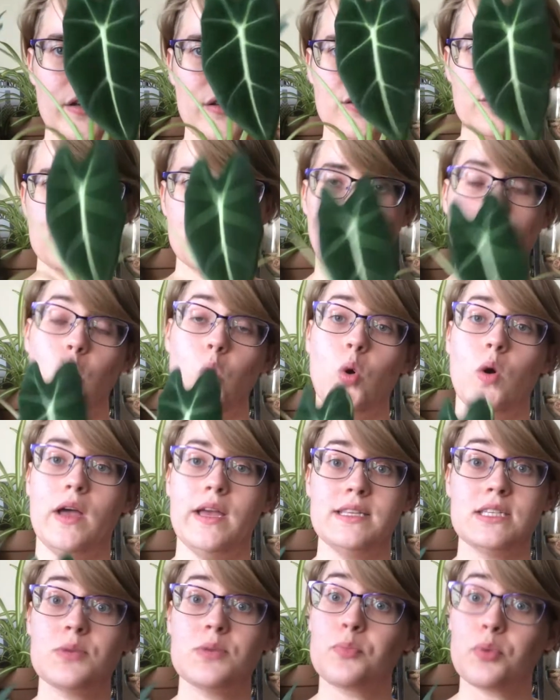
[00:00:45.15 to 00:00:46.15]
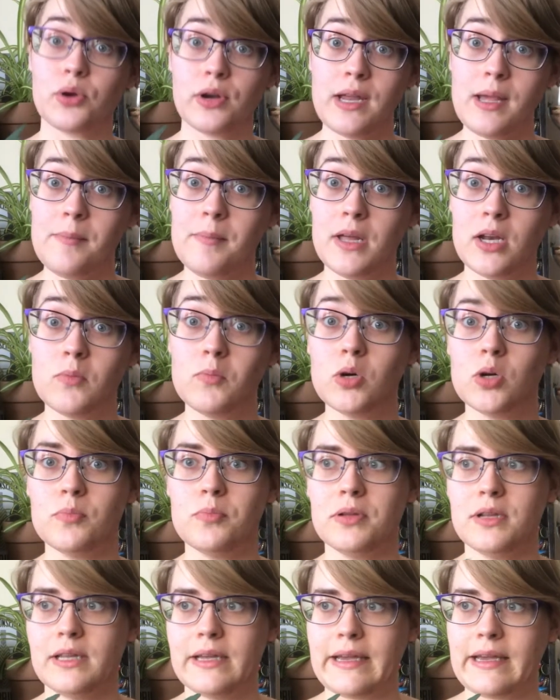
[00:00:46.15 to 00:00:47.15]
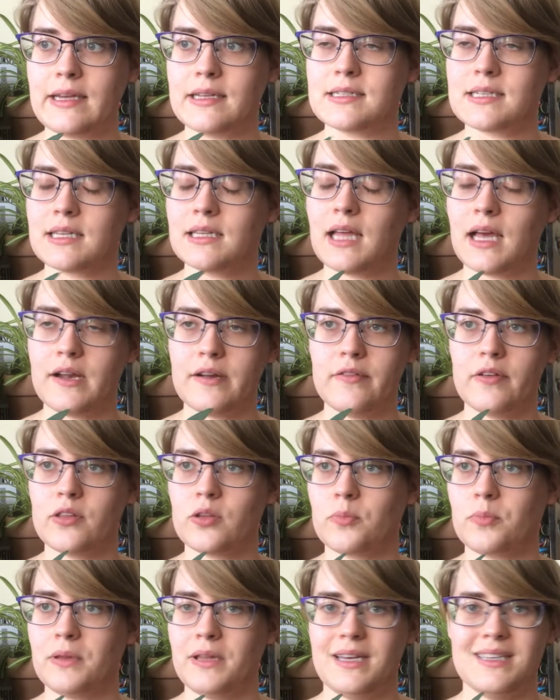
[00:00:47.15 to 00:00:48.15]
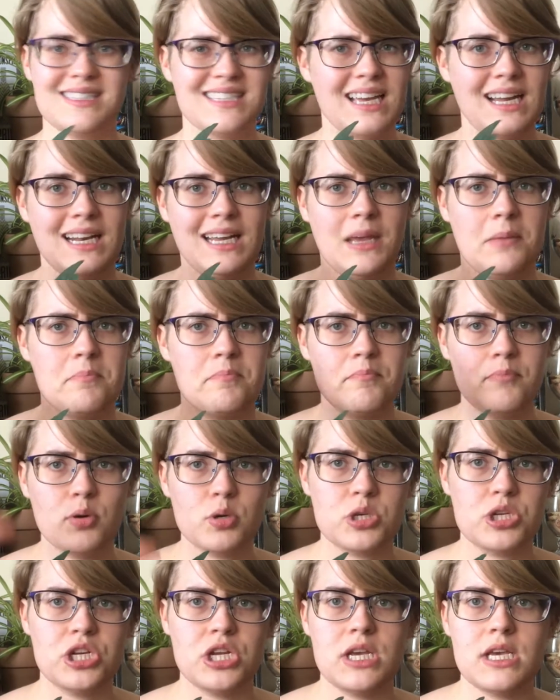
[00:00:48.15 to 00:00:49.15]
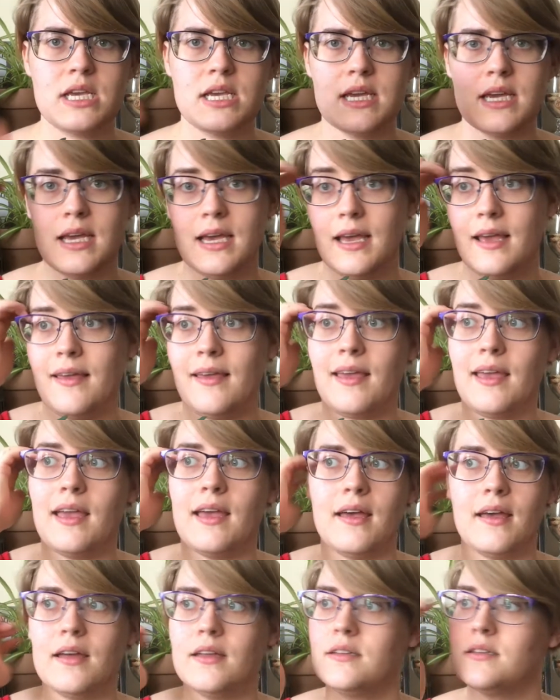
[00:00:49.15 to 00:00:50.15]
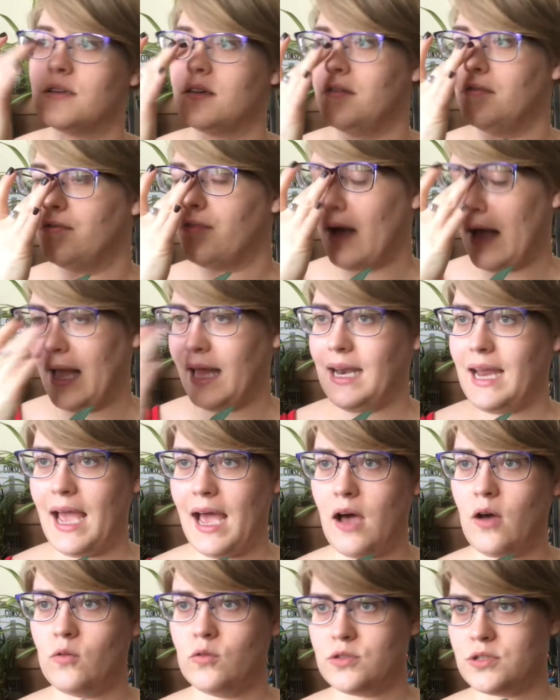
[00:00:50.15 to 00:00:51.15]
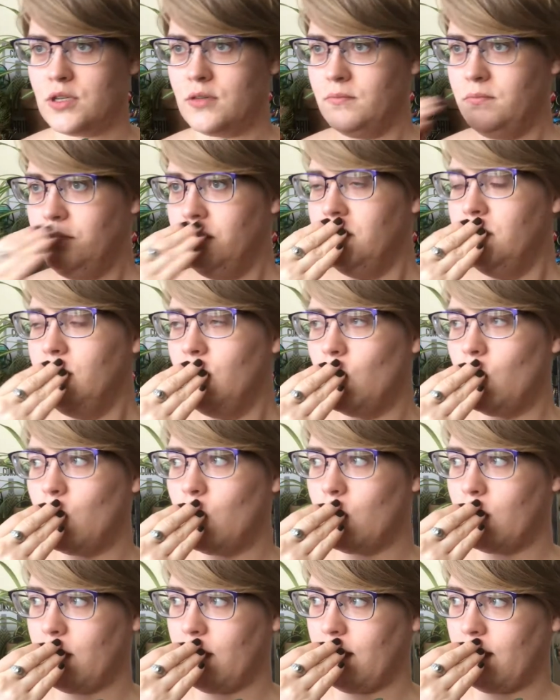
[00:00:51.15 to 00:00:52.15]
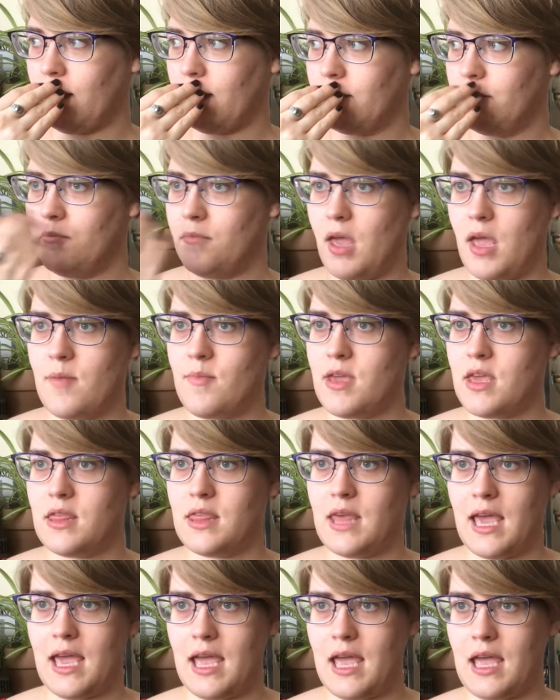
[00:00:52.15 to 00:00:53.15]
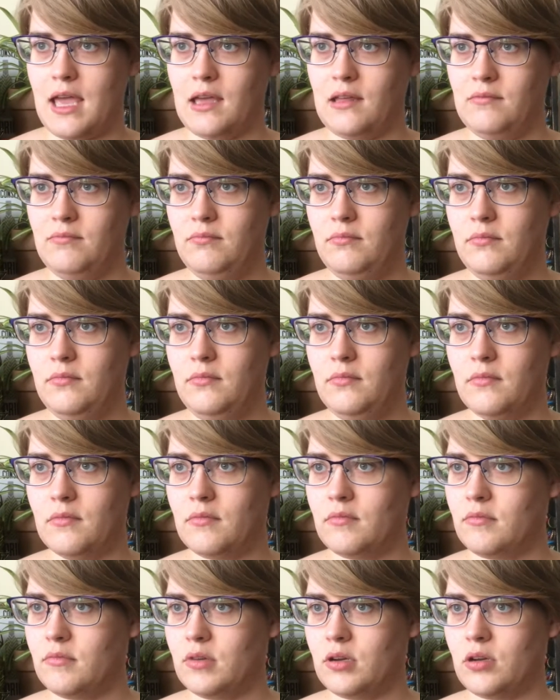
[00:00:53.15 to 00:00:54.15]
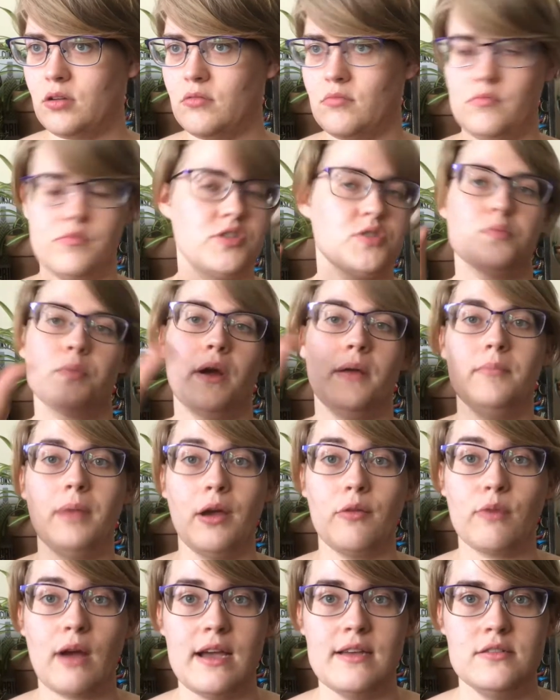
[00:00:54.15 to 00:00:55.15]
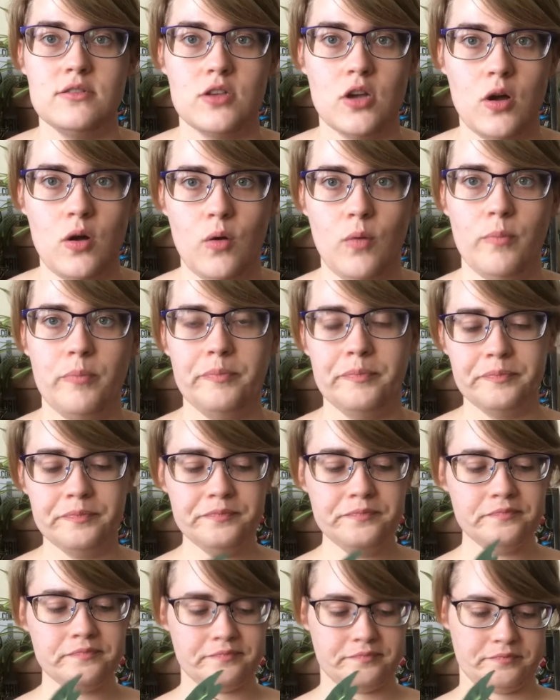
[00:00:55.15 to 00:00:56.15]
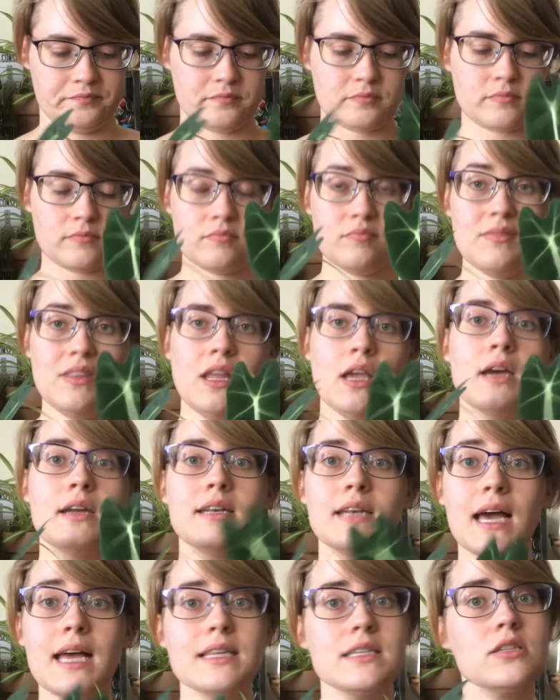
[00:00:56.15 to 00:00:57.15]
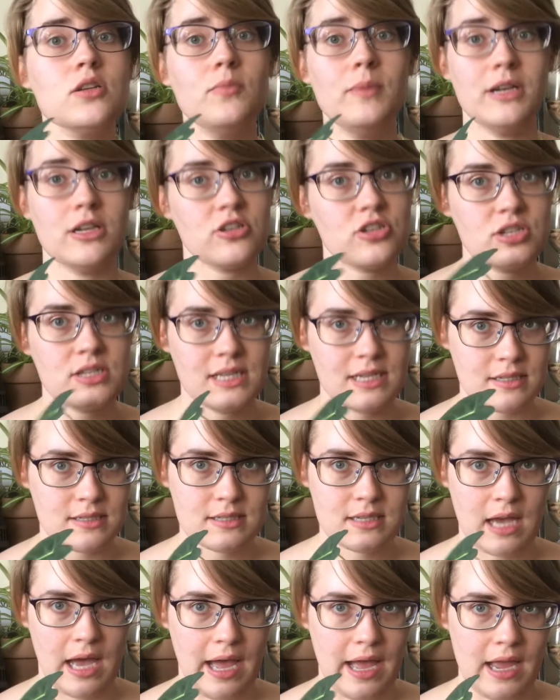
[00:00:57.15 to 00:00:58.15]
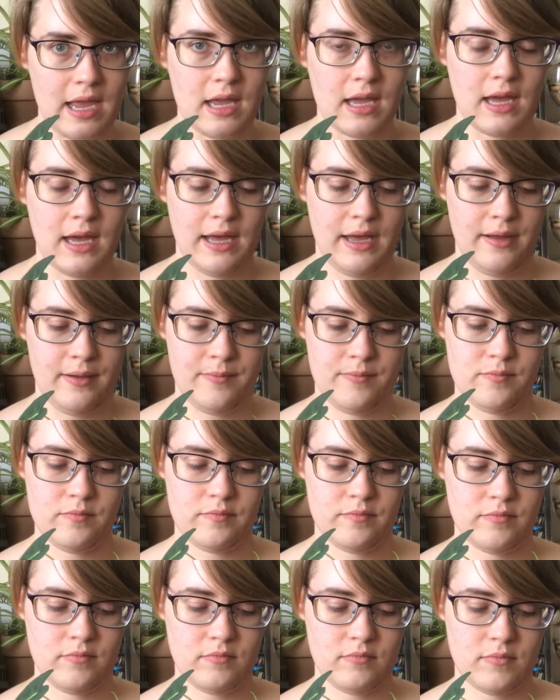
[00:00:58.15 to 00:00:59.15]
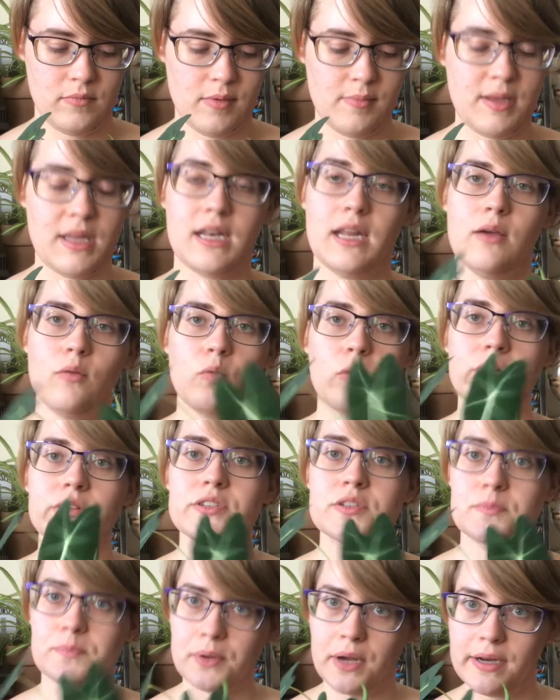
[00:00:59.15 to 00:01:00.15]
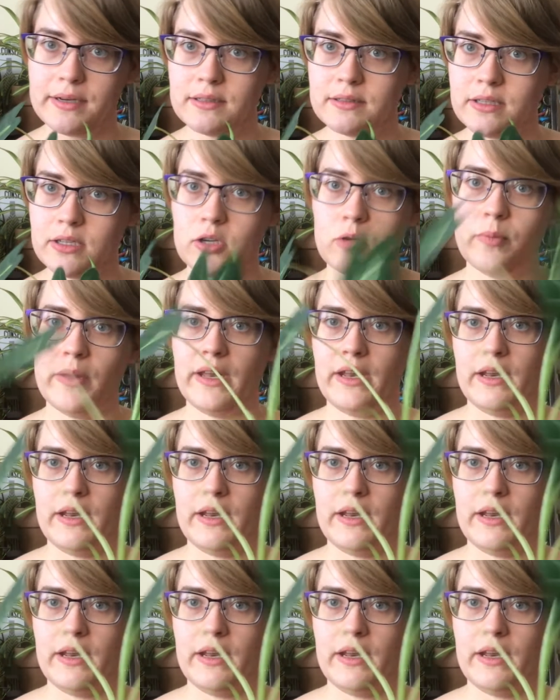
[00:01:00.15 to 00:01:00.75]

So it's a pretty minimal plant. A lot of other plants kind of get bushy and vine out, or maybe they spread by rhizome. Not so much this guy. I mean, it will spread a little bit.